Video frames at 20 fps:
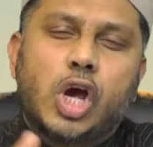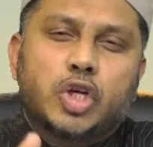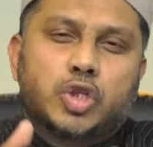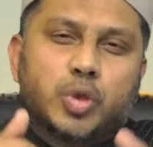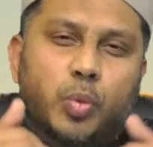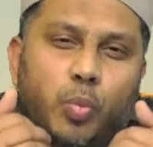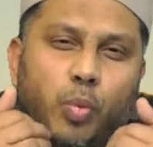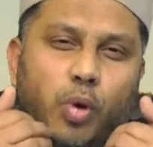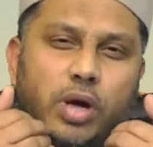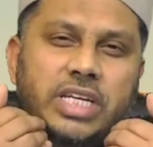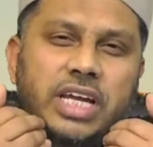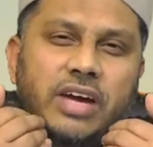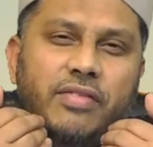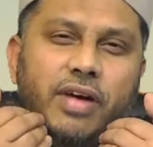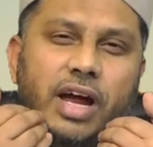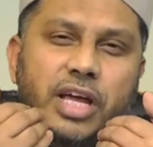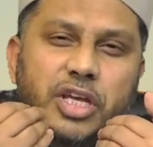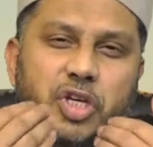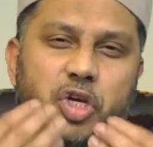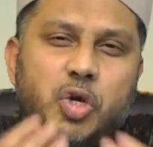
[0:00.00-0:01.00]
So
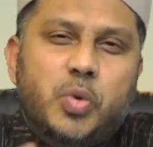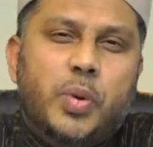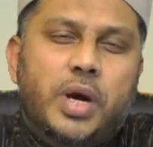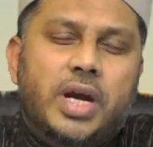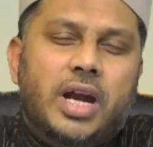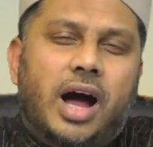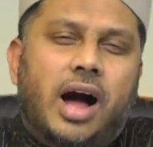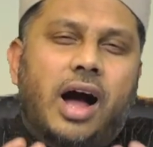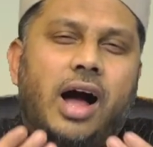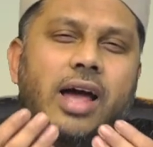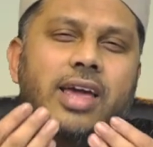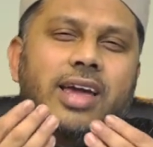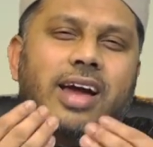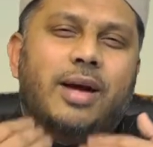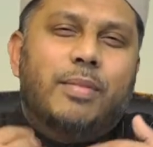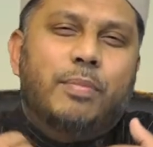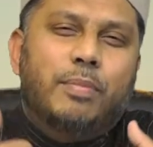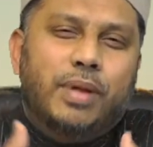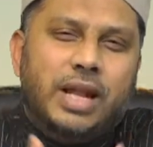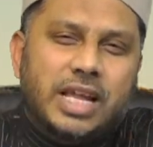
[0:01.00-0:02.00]
whatever you and I
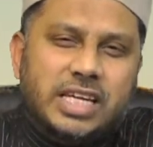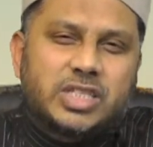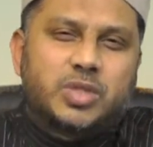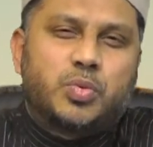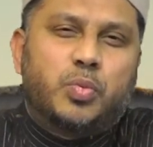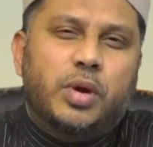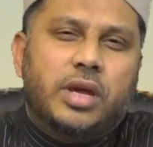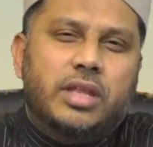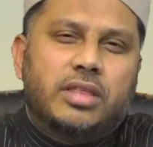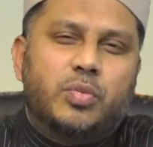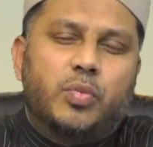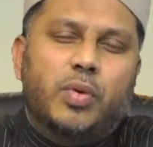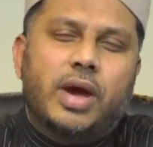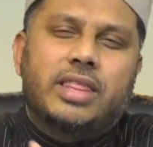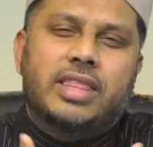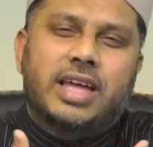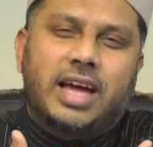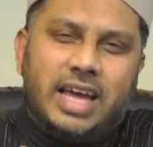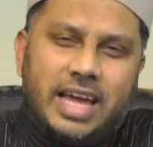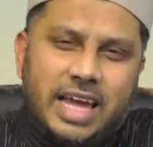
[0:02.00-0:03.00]
are blessed with,
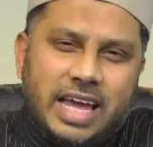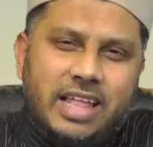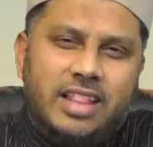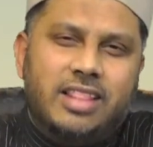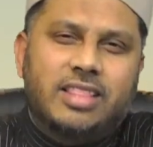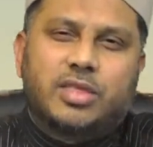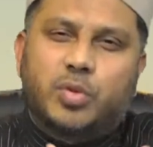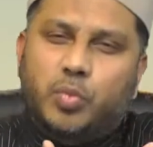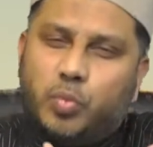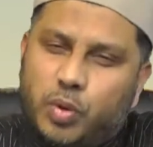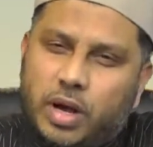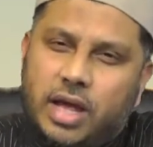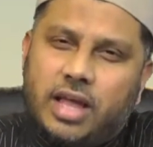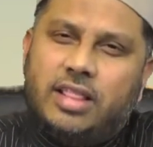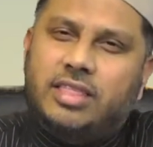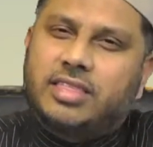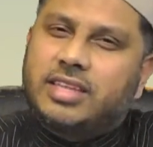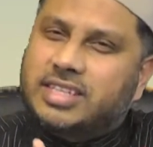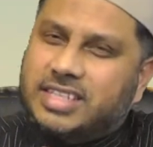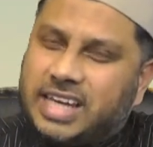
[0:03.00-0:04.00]
whether health,
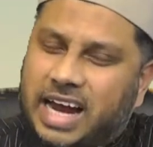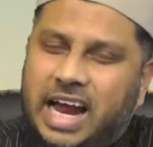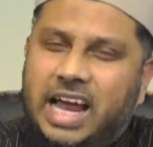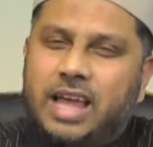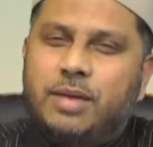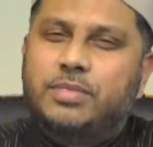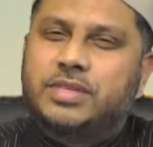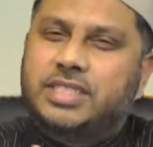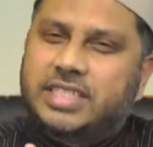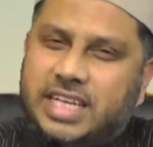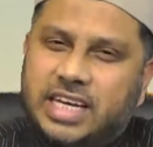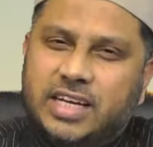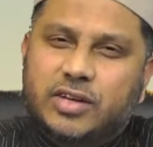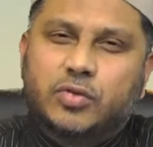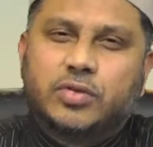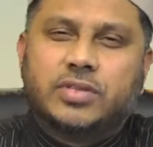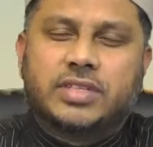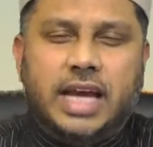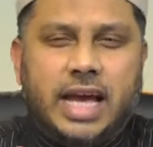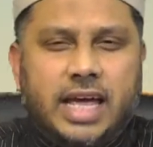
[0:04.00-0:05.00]
wealth, time,
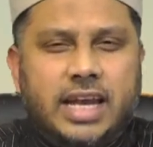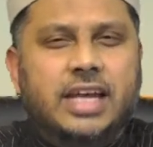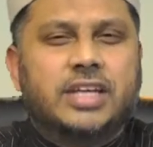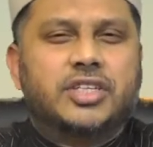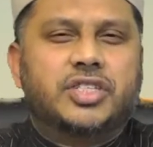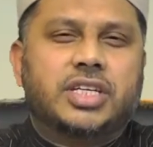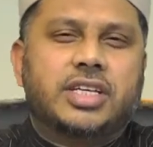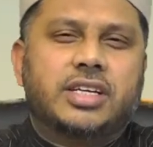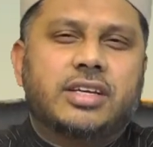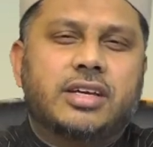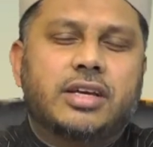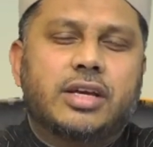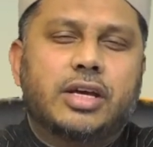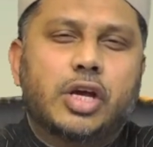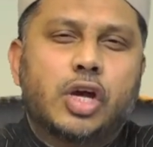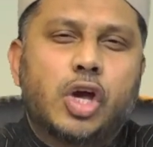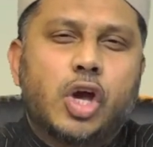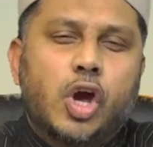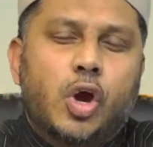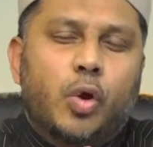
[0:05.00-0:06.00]
skills, energy,
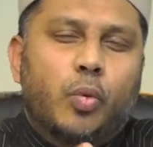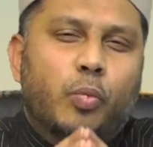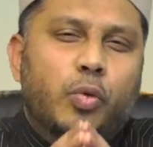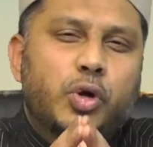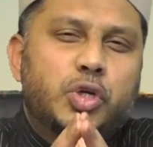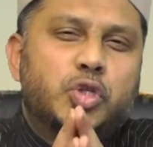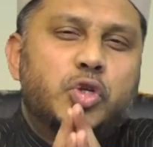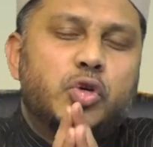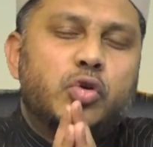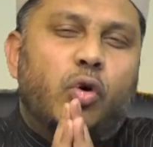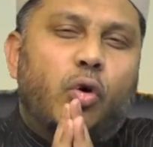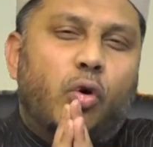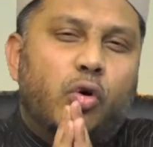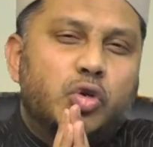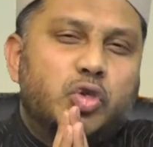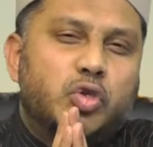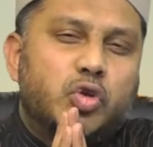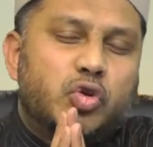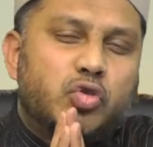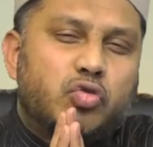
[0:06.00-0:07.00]
we should
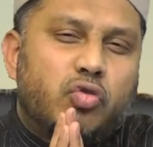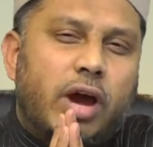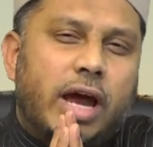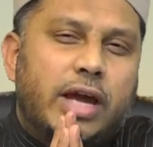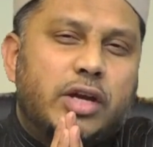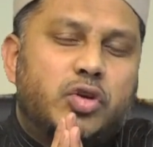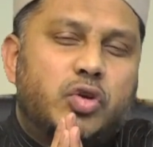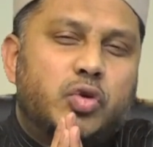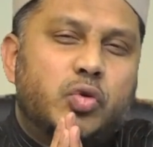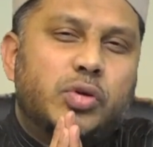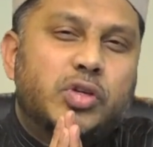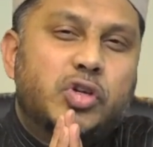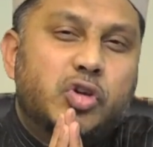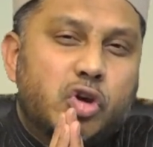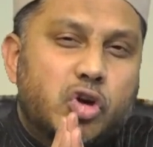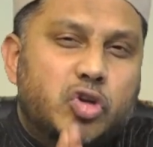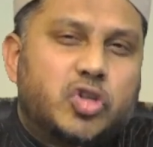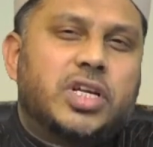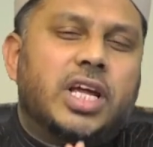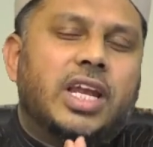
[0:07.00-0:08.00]
also try to
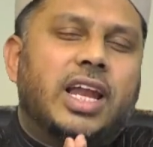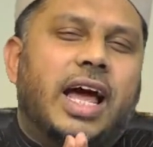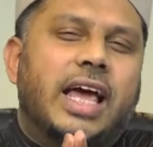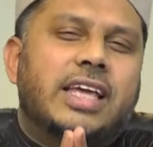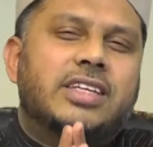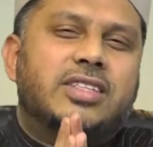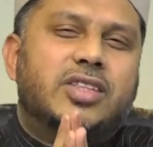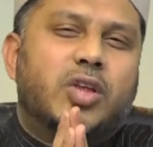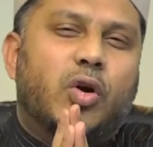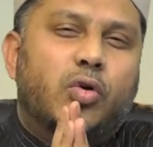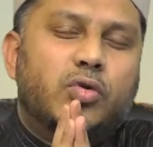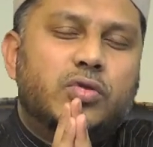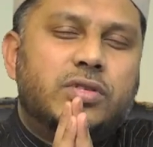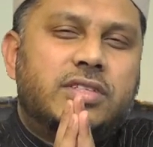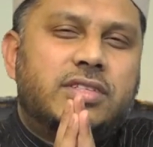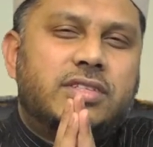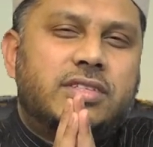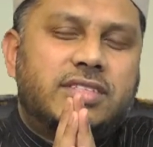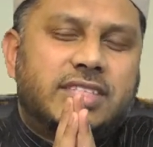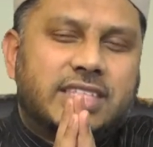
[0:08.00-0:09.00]
utilize
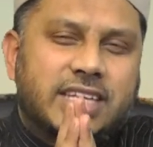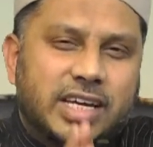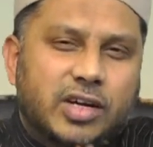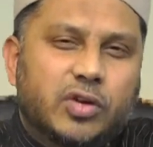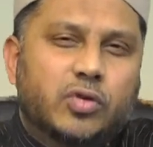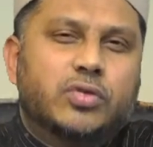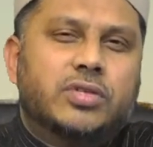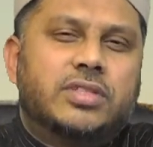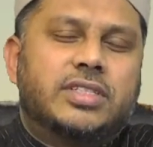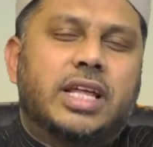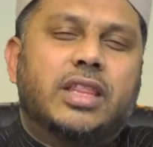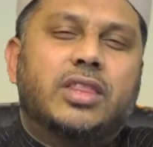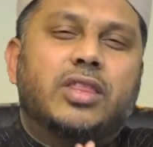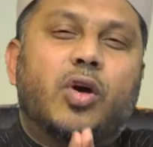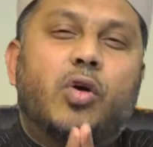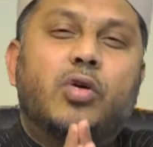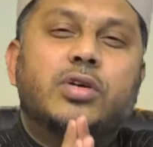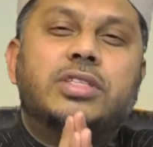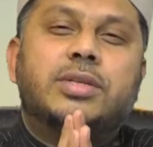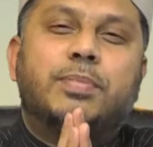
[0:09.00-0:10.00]
those skills and
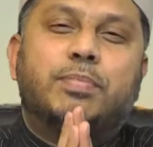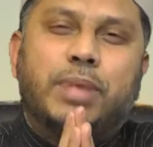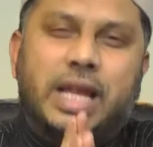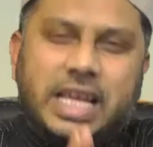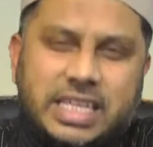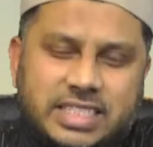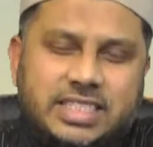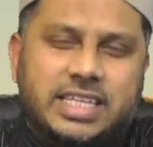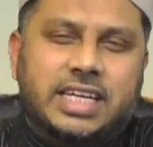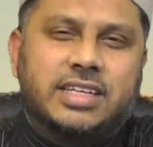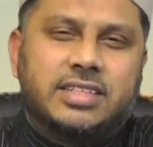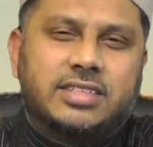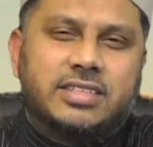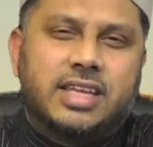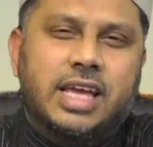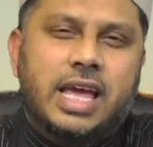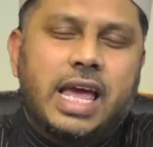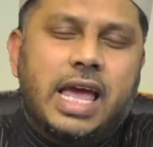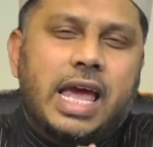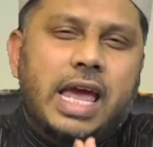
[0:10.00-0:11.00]
those
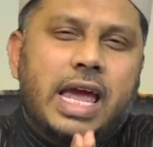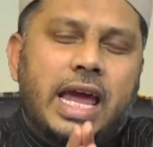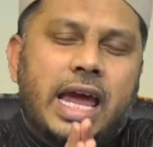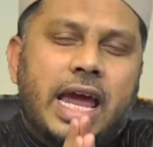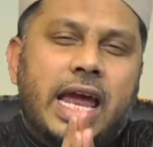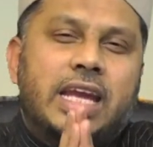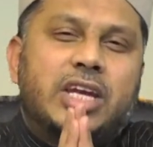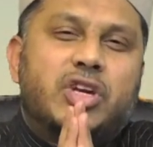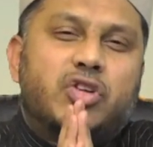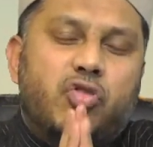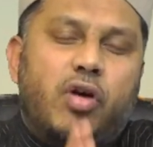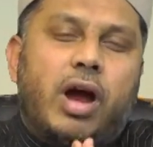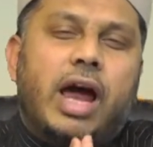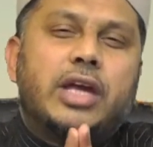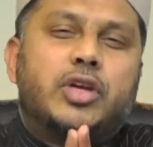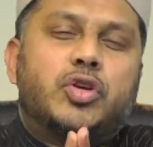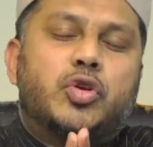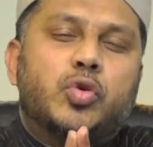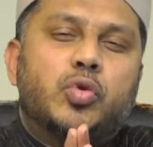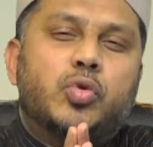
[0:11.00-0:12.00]
blessings and
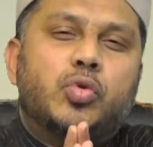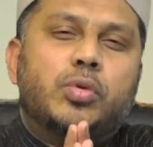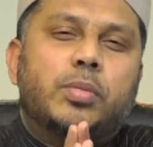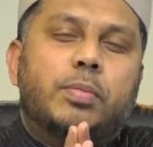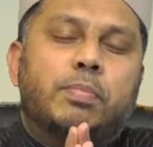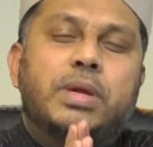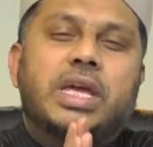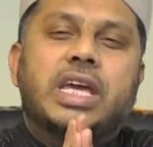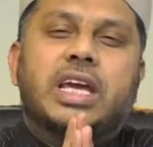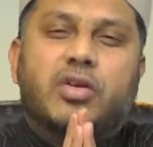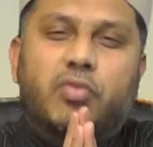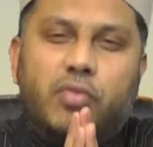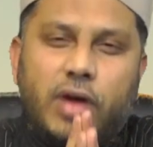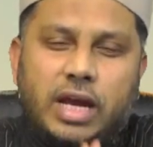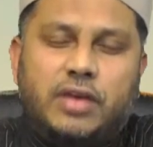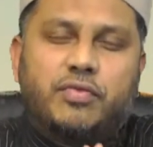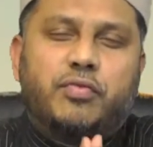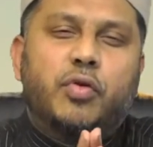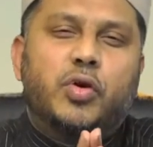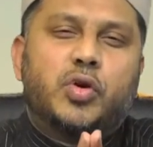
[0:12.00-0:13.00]
try to be
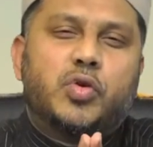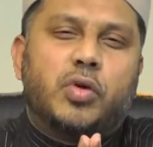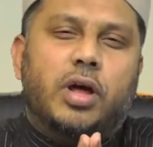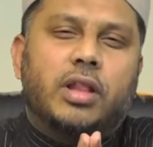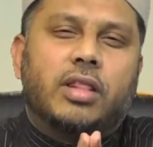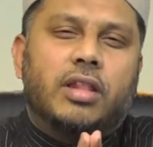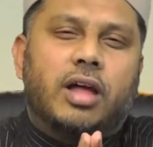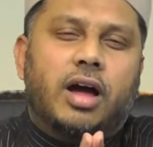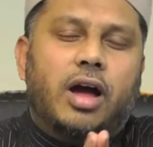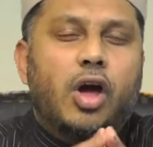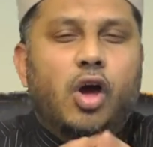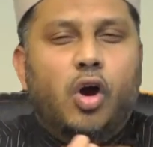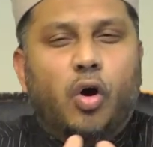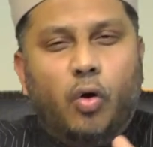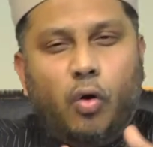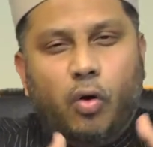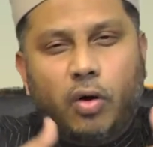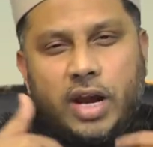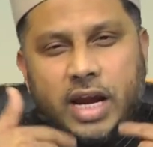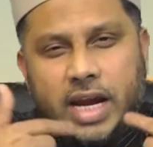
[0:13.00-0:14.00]
grateful to Allah.
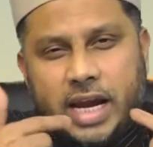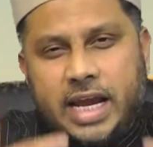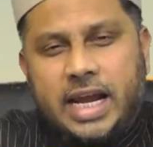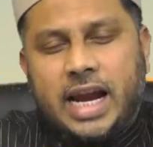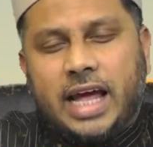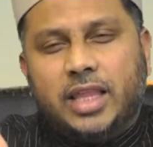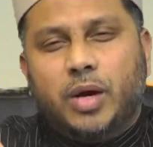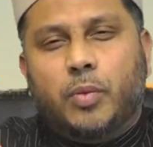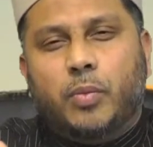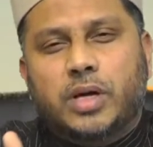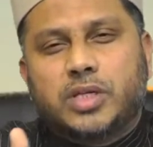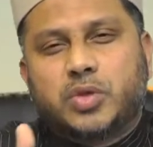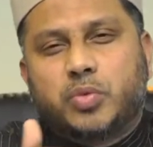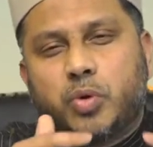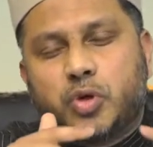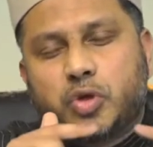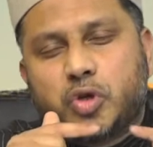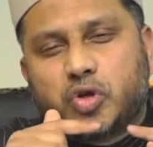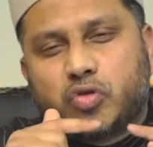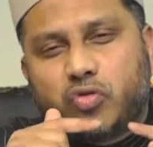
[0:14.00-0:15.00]
Or in, in, other words,
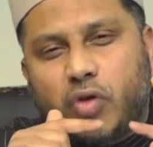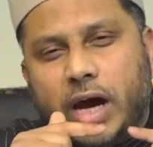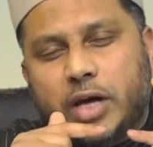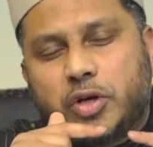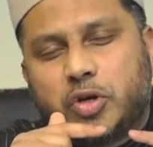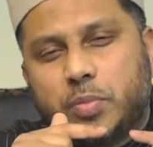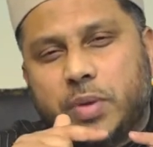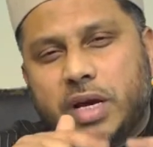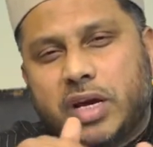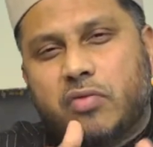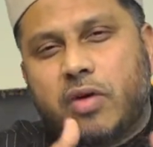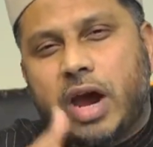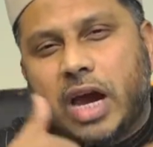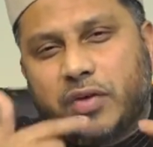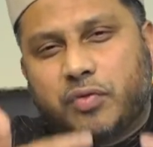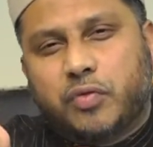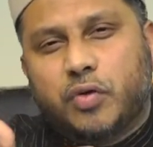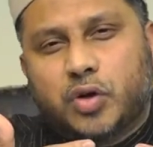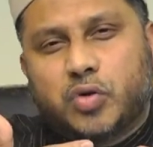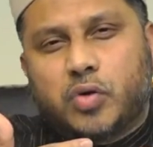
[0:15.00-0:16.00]
we should try to be
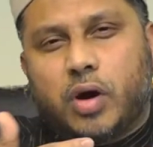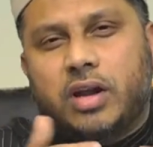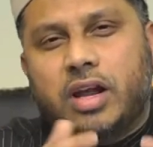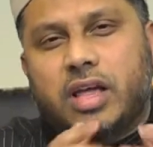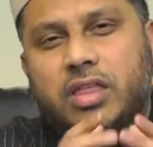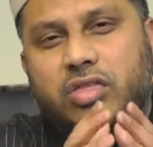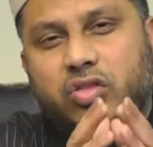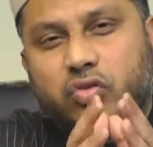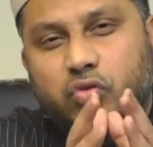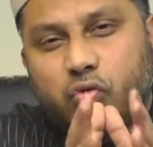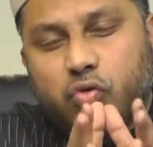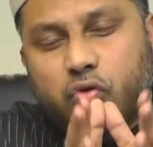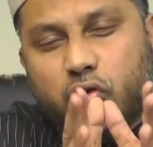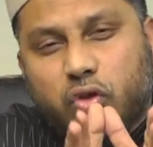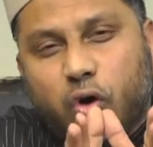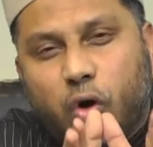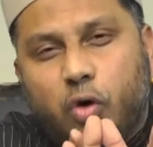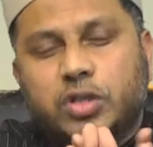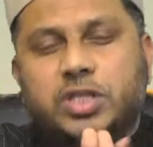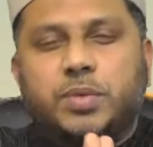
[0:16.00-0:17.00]
grateful to Allah through
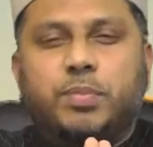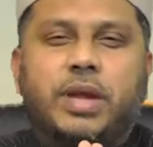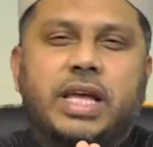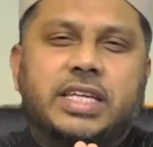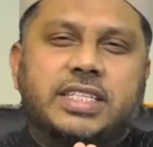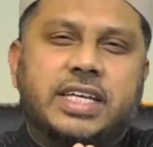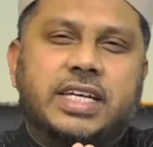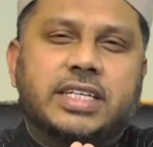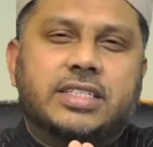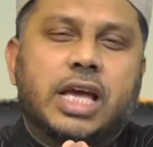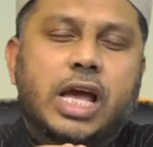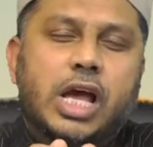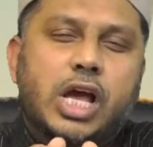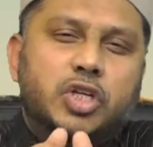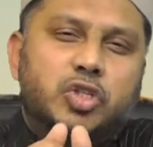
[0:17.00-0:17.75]
those blessings.